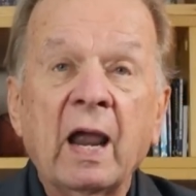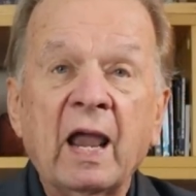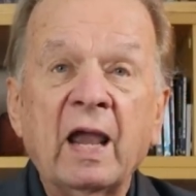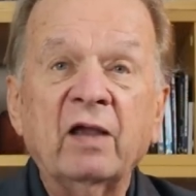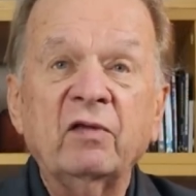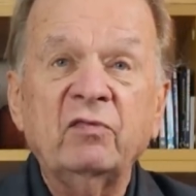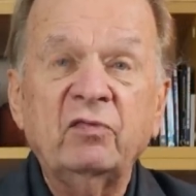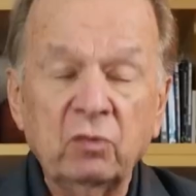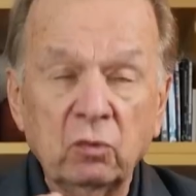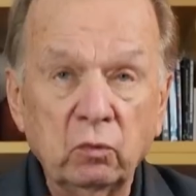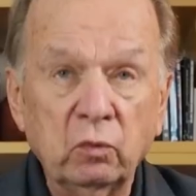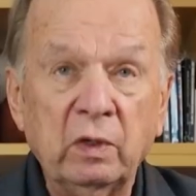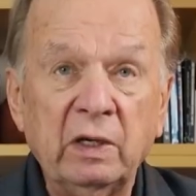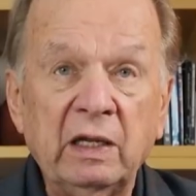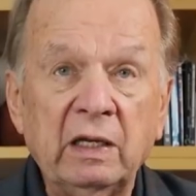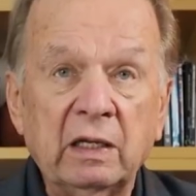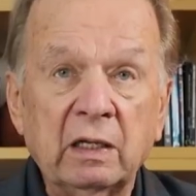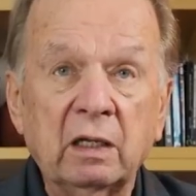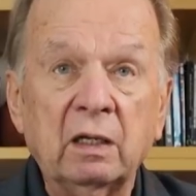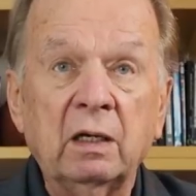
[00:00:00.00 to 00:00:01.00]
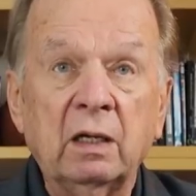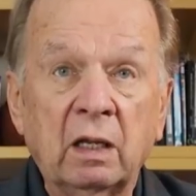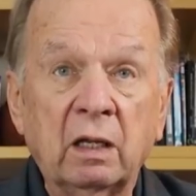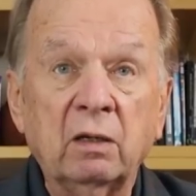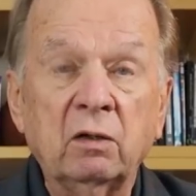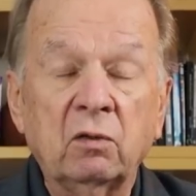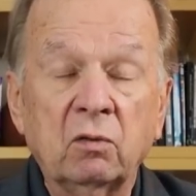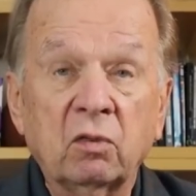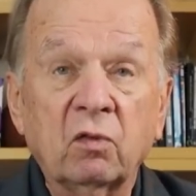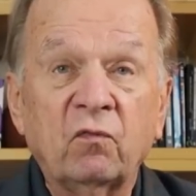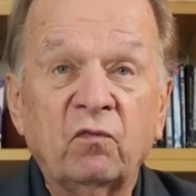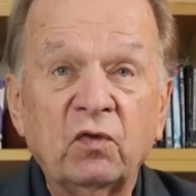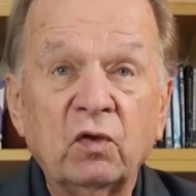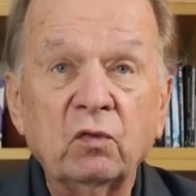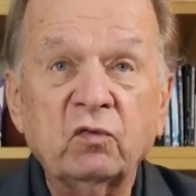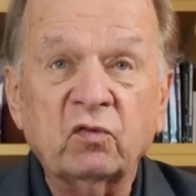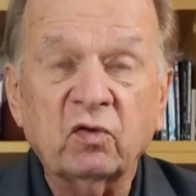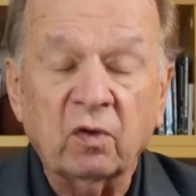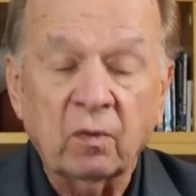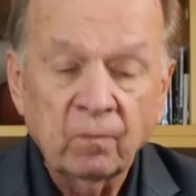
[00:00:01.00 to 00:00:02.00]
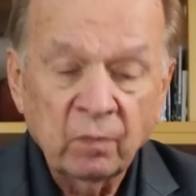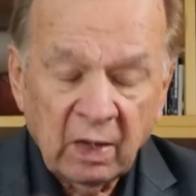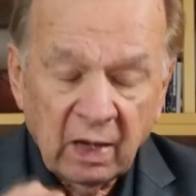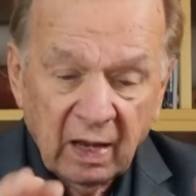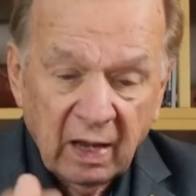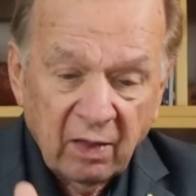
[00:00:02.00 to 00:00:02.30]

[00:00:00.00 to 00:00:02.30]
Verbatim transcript: as you need it into the future.